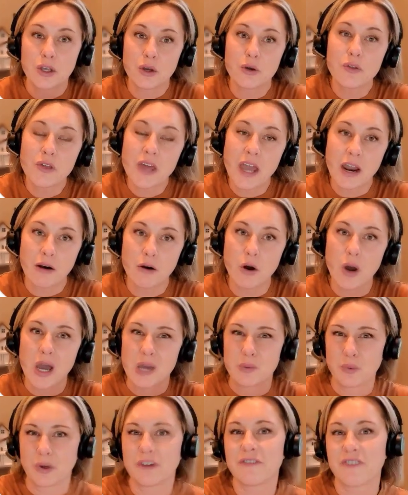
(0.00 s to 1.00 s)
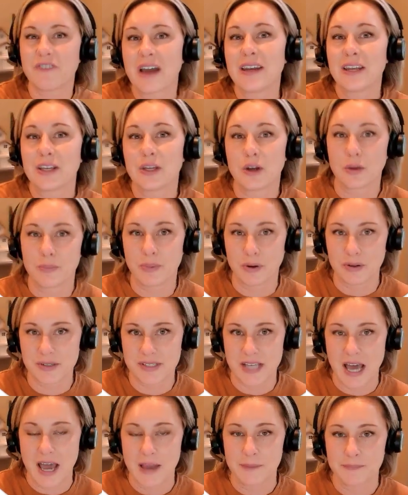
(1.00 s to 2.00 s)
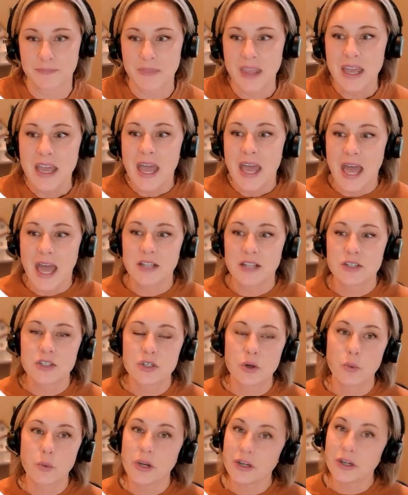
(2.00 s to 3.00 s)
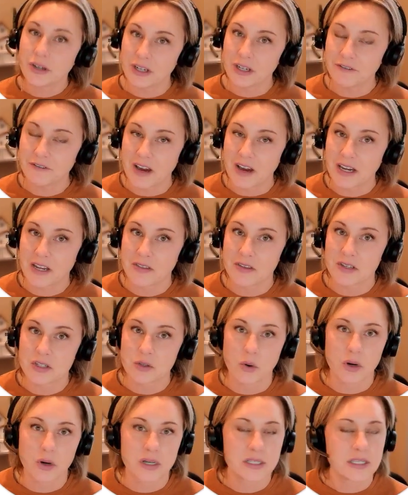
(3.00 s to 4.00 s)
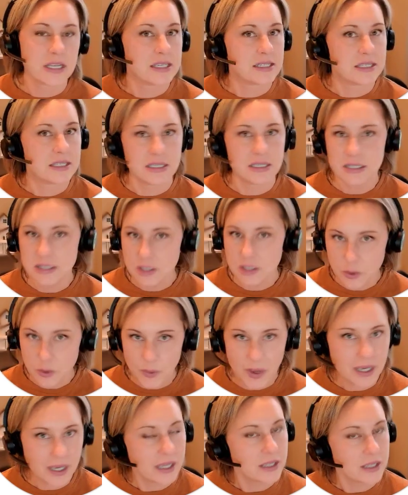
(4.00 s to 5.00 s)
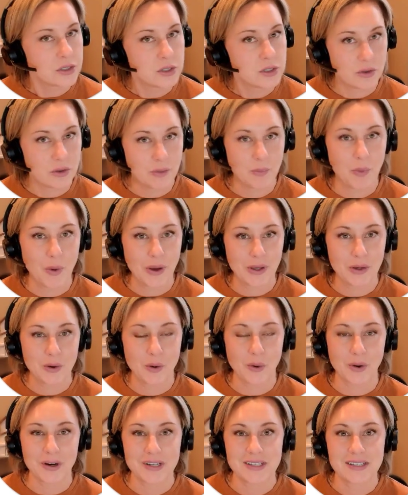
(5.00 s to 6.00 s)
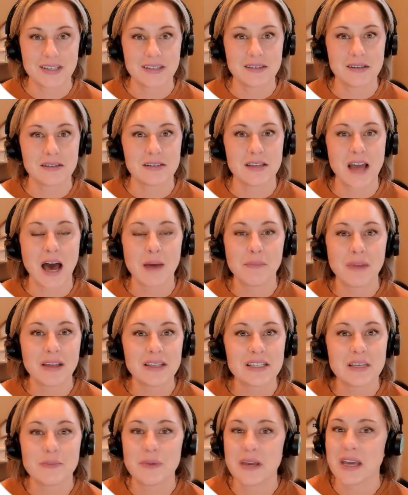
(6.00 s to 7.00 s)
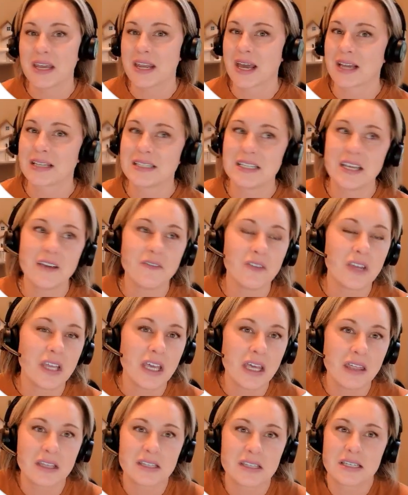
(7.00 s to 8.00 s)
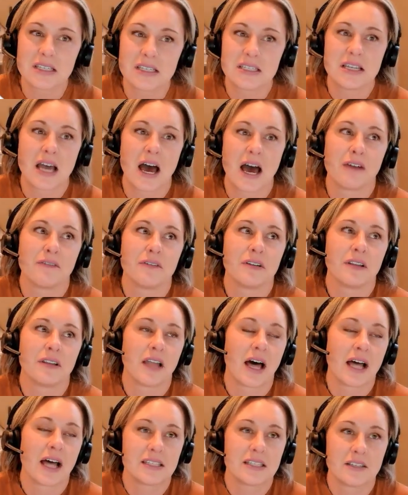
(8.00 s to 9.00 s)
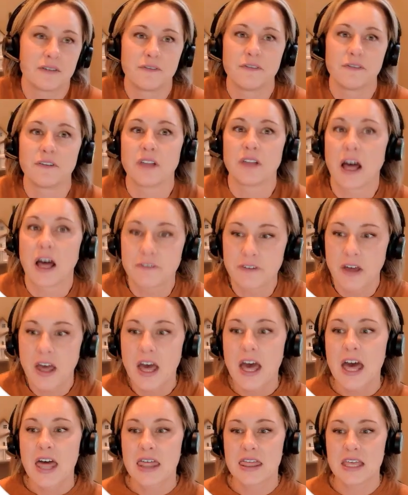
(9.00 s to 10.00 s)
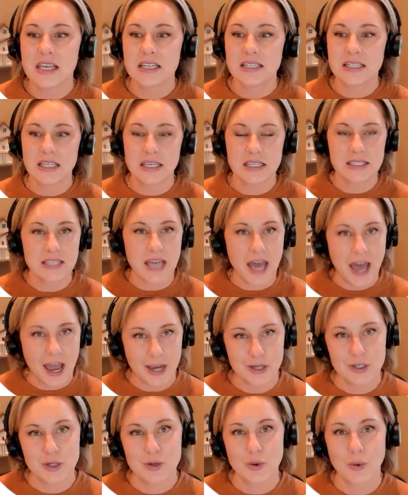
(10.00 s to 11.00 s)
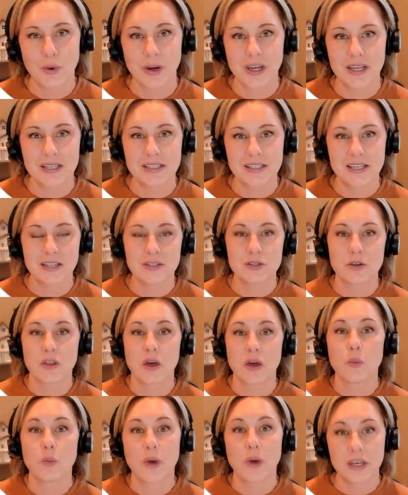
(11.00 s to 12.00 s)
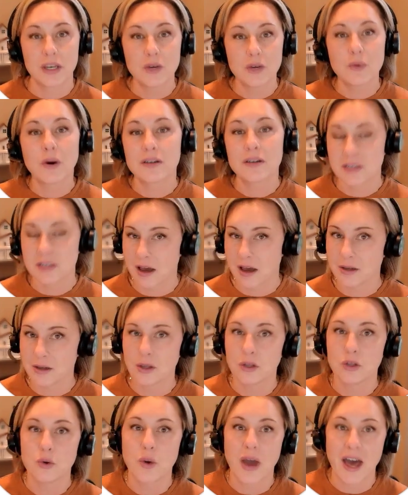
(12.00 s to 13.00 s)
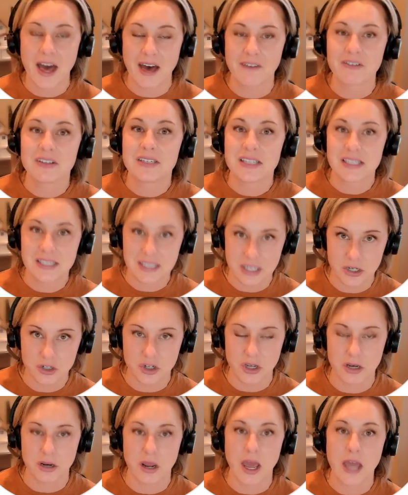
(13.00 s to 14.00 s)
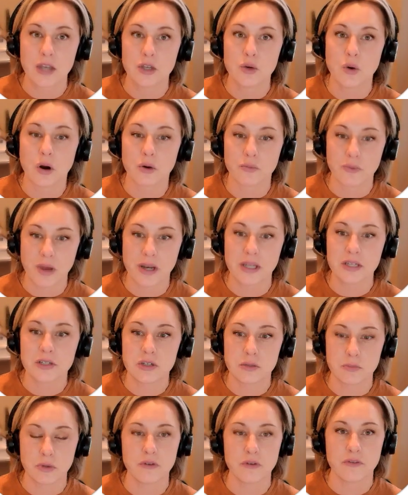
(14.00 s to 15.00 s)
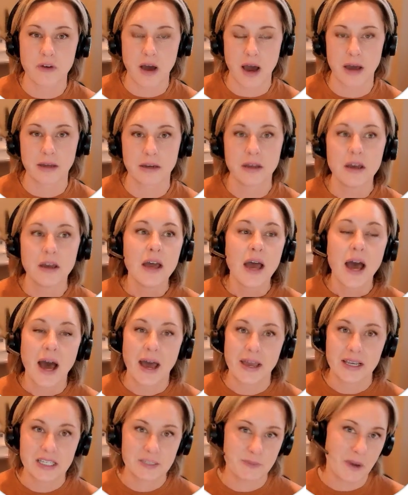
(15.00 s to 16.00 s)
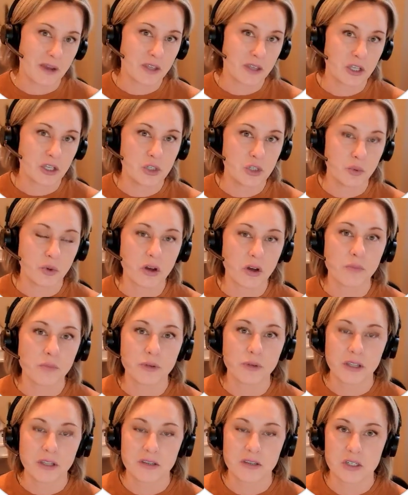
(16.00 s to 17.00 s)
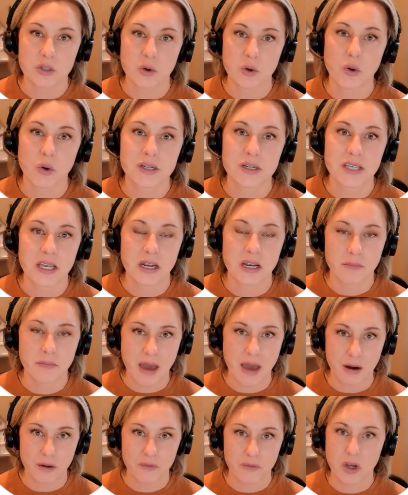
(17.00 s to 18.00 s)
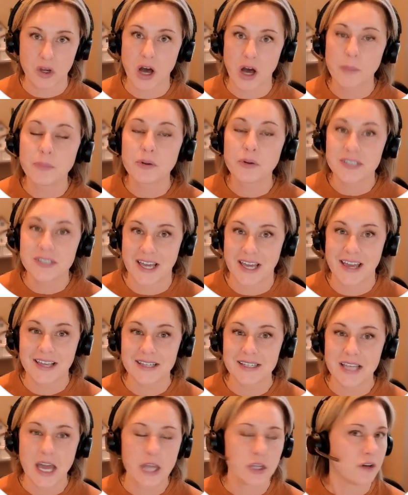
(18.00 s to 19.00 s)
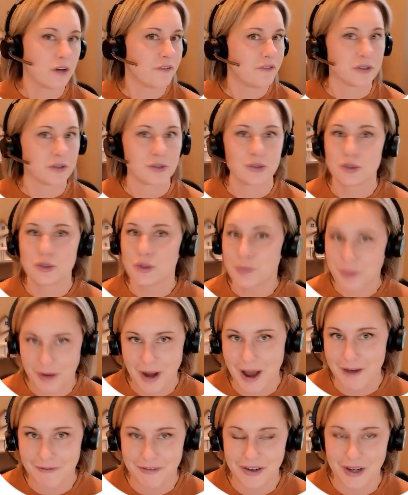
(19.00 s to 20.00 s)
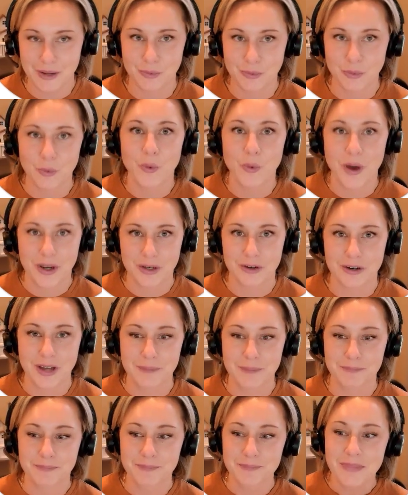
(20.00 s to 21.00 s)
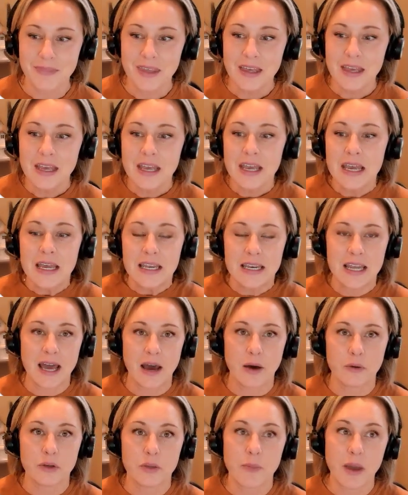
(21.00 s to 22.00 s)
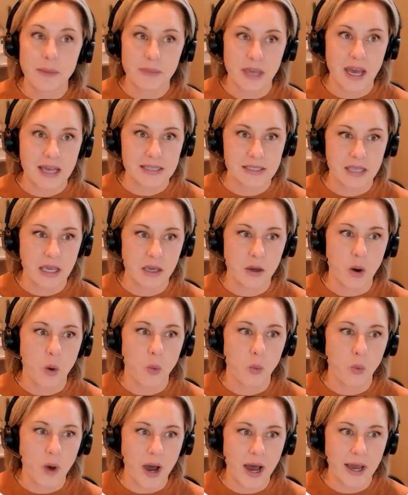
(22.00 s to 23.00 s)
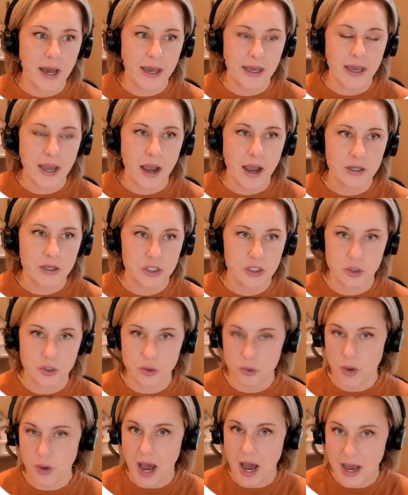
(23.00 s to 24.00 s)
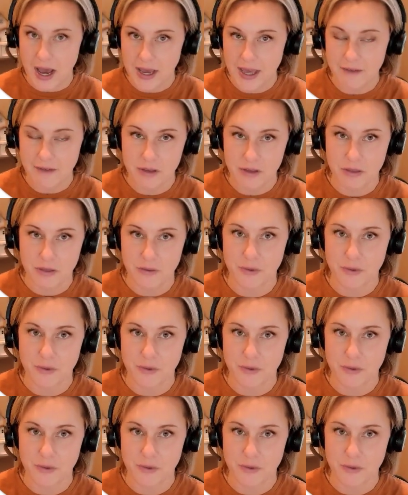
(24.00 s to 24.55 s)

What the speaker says: You're the arrow and we're finding your bullseye. And so what you're going to find in this course is this is a quick and to the point course. This is not meant to be an activity. This is not lots of fluff. This is action oriented so that when you are done, you have a decision and you are ready to move on. I expect that you will complete this course in a matter of a couple days and you'll feel super confident when you're done. Now, you might be asking, why do I have the